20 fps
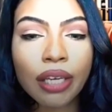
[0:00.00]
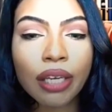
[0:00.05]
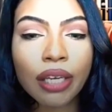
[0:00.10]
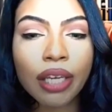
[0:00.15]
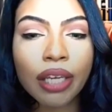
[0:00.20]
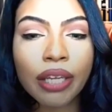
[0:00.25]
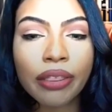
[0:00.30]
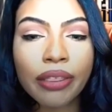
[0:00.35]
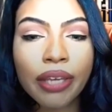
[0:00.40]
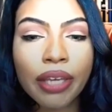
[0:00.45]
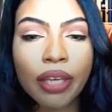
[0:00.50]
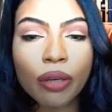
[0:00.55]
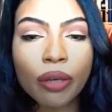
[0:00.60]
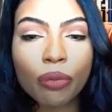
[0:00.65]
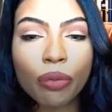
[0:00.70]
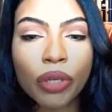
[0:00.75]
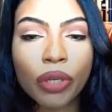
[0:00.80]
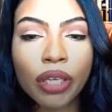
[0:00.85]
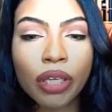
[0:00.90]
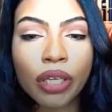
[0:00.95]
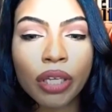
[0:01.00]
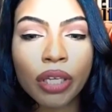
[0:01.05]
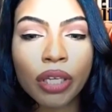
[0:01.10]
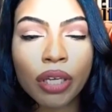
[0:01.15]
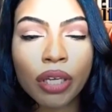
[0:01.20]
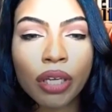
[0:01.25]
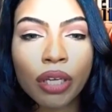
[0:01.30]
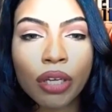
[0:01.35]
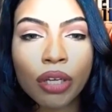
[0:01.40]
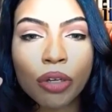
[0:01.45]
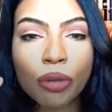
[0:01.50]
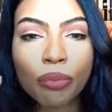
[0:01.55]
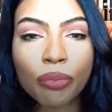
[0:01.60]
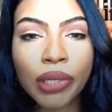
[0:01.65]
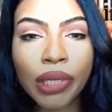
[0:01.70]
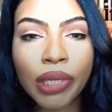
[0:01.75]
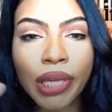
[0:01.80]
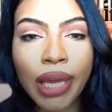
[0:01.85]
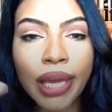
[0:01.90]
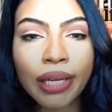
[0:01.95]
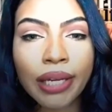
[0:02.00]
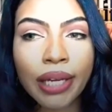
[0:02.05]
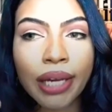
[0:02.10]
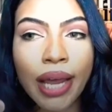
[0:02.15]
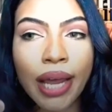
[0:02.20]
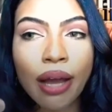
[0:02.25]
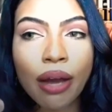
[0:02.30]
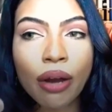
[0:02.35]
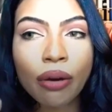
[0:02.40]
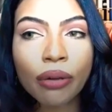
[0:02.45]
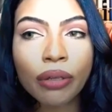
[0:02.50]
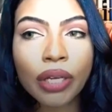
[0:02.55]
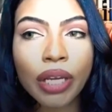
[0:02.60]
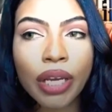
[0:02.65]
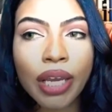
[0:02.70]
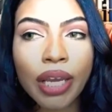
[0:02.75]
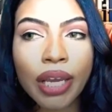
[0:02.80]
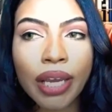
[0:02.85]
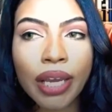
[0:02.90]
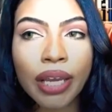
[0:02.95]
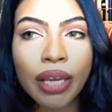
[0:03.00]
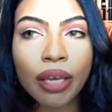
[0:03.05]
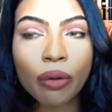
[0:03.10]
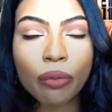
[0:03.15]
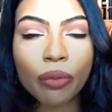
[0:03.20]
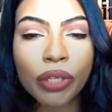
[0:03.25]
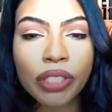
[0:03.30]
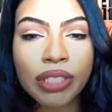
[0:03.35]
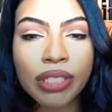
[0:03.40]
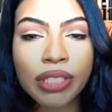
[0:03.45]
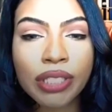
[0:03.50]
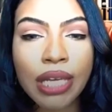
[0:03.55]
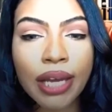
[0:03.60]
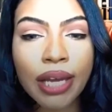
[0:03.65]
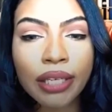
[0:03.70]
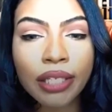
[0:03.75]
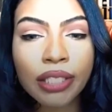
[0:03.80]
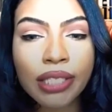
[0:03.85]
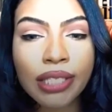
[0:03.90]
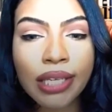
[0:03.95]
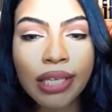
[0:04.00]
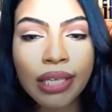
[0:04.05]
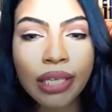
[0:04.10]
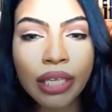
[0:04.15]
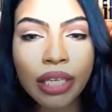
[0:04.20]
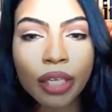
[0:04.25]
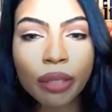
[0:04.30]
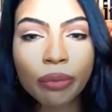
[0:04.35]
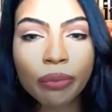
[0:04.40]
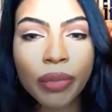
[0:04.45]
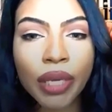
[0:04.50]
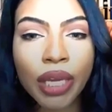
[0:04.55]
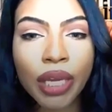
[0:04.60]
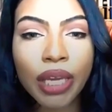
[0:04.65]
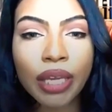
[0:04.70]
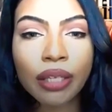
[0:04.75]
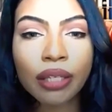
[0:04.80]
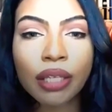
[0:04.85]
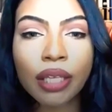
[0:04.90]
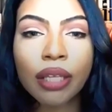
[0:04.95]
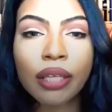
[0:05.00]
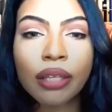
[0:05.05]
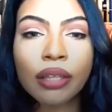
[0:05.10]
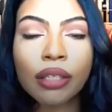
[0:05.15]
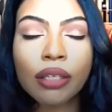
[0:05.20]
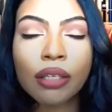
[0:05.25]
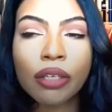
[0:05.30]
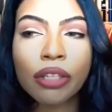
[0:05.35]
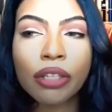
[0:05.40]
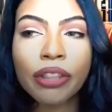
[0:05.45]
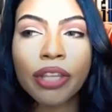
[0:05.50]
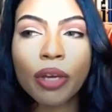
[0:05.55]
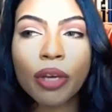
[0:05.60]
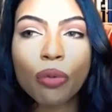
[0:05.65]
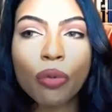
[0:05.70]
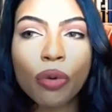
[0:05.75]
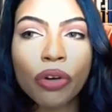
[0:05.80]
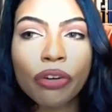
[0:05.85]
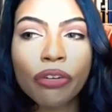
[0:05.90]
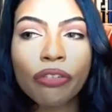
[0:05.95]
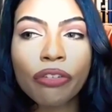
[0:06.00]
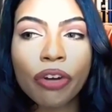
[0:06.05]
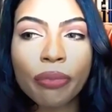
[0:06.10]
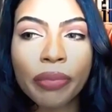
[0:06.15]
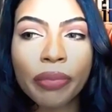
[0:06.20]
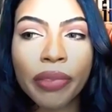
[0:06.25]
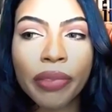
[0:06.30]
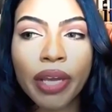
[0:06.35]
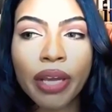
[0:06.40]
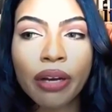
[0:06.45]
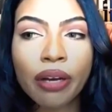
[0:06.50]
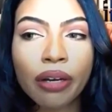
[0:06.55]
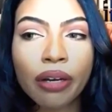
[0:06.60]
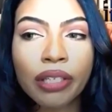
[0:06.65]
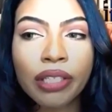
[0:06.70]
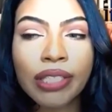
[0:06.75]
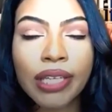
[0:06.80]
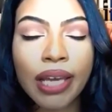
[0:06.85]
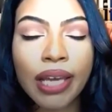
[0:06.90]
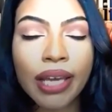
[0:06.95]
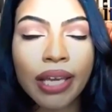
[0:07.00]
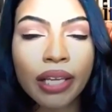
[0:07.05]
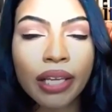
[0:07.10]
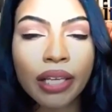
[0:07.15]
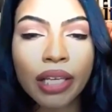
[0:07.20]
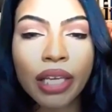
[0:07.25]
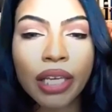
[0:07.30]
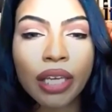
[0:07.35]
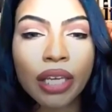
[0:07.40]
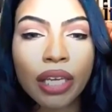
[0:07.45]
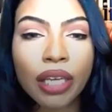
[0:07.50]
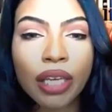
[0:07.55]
And then we plan it out and we assign a team, and then they work from there daily.